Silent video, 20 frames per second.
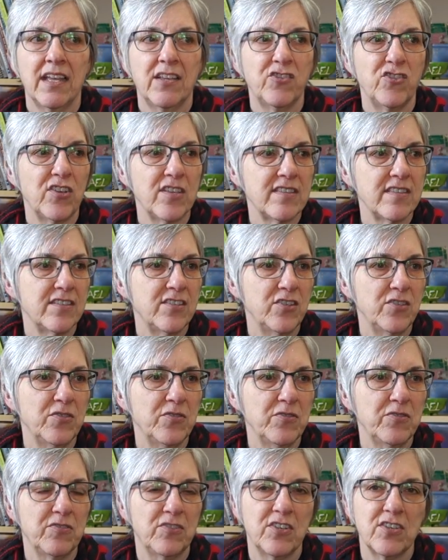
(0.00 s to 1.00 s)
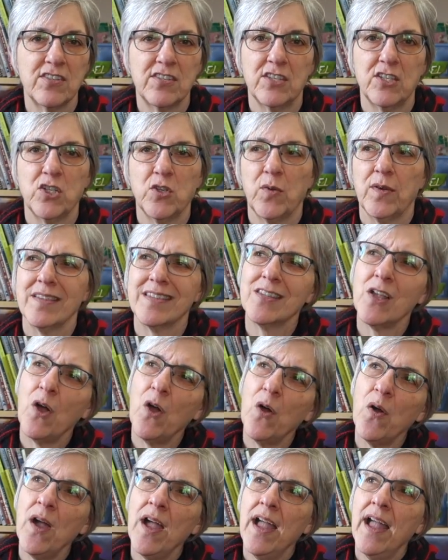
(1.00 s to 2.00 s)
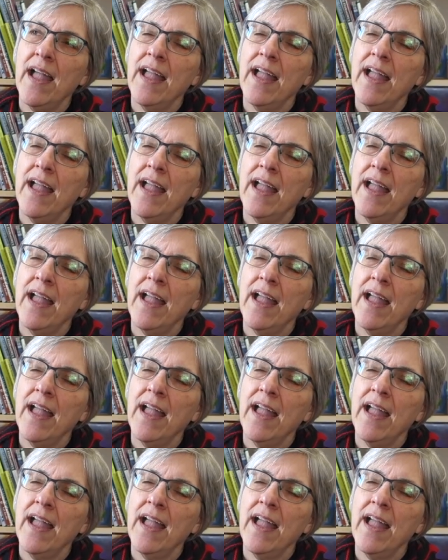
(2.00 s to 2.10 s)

do it. So